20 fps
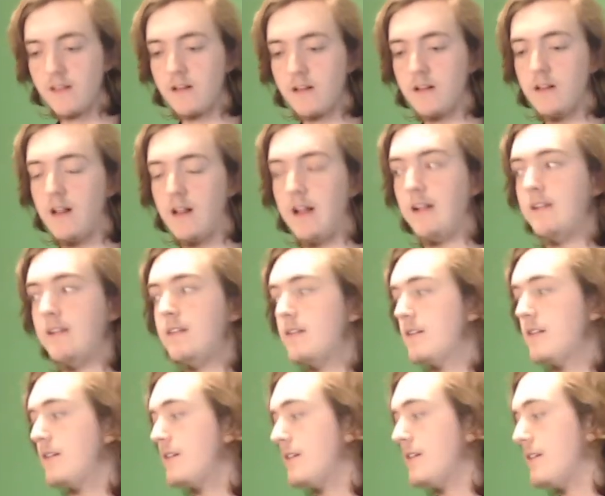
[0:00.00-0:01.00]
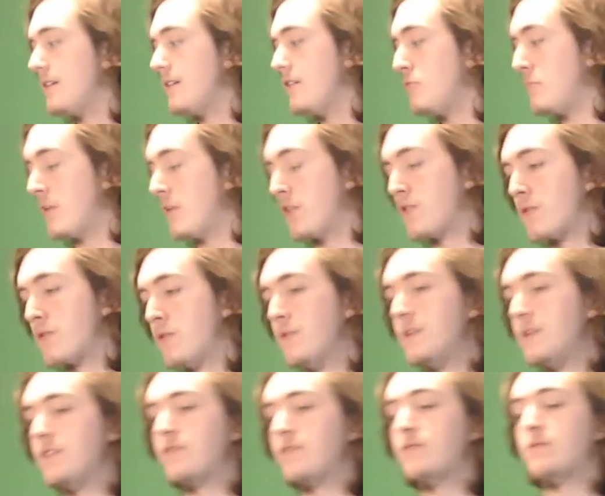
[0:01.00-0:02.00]
Blah. My
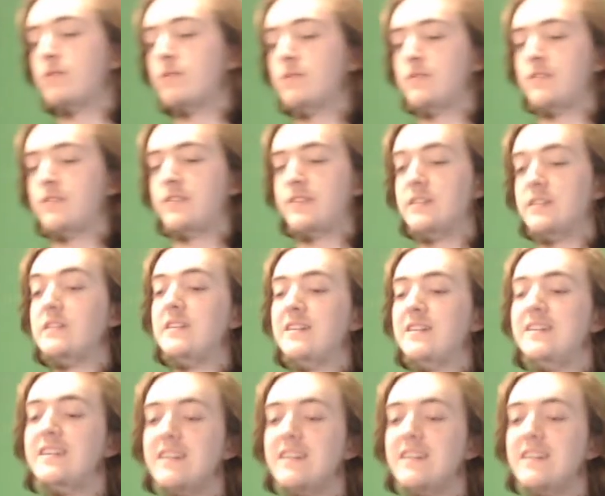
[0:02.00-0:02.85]
throat is gross still.